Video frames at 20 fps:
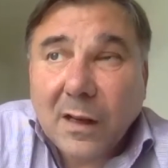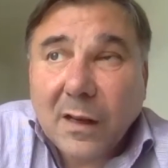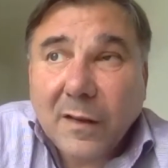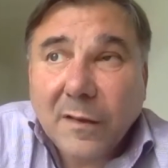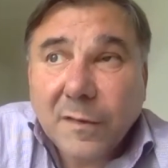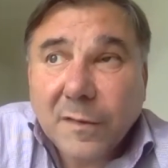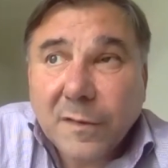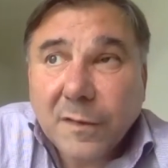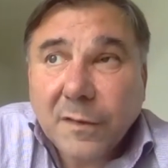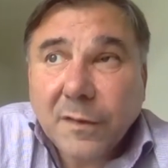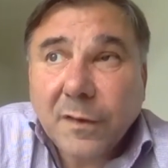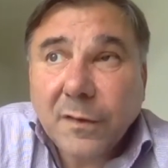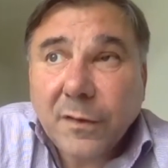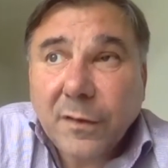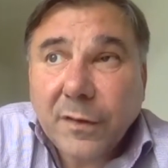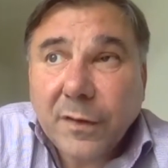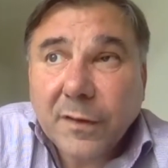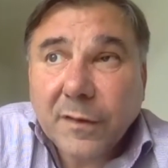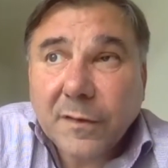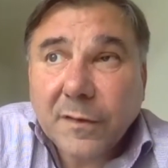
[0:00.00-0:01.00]
and certain
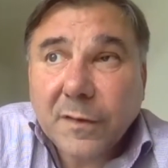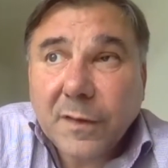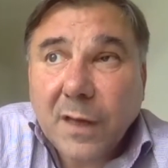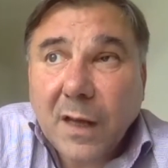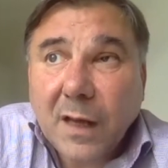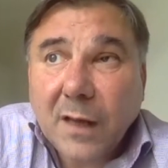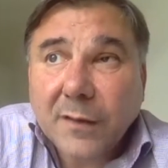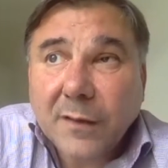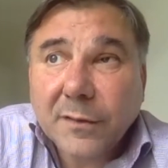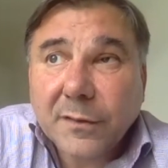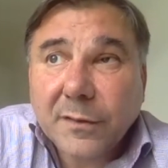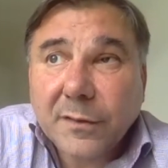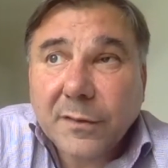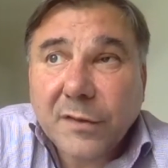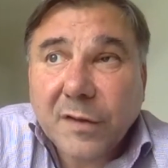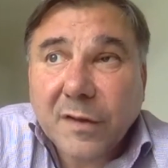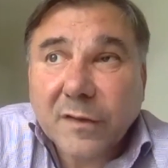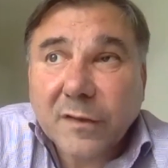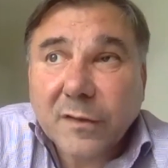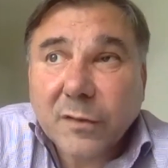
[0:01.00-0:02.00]
things that
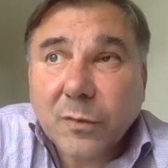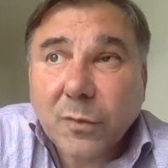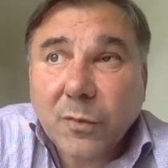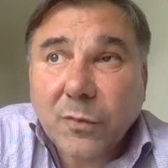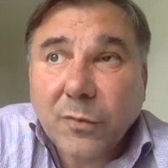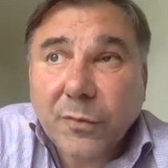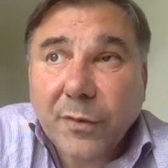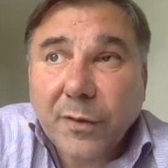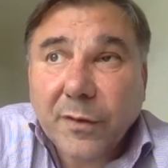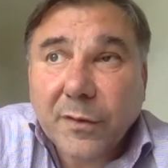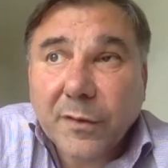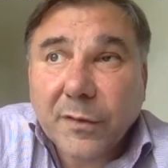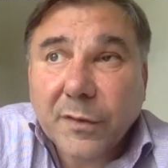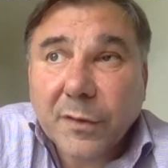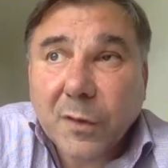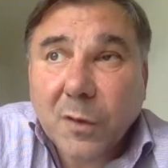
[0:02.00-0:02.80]
just two or three years